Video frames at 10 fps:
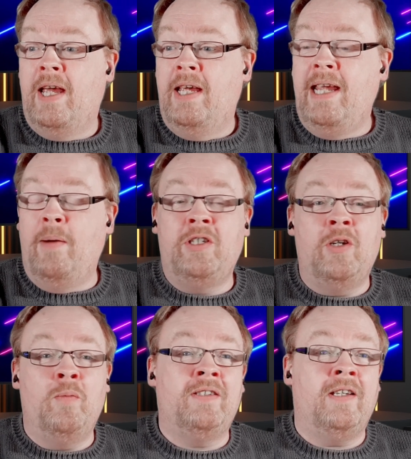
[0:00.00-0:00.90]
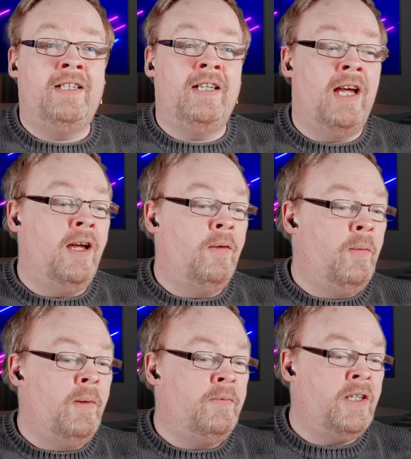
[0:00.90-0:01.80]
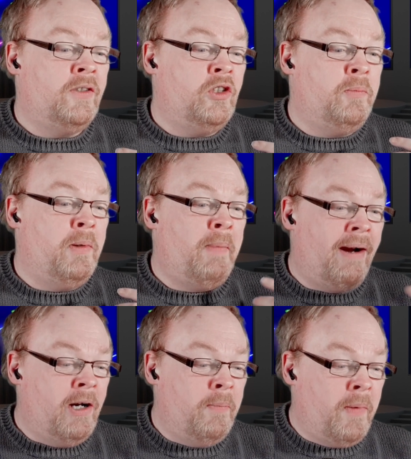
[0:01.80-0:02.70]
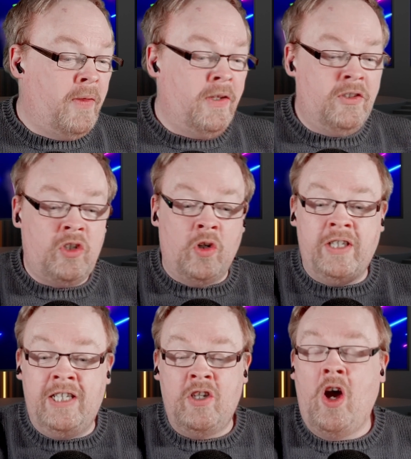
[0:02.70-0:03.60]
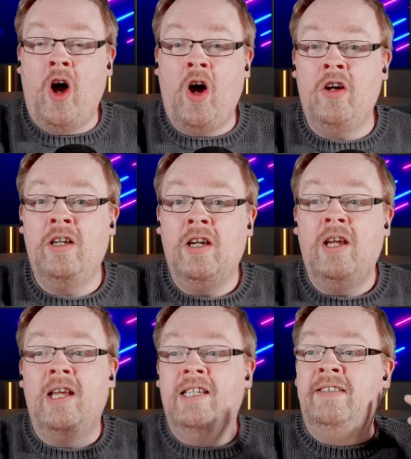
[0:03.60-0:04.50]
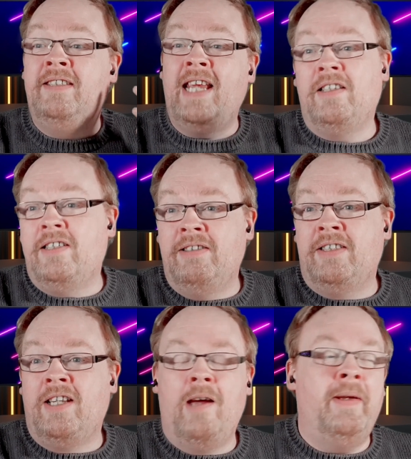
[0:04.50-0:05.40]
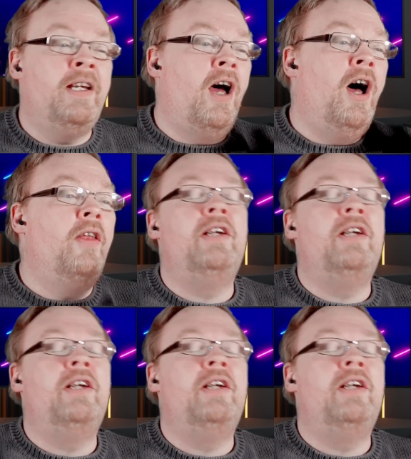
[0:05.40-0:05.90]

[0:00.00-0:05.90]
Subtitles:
we're doing ones like, we've done Super Mario Brothers, Donkey Kong, Zelda is coming. Oh, there's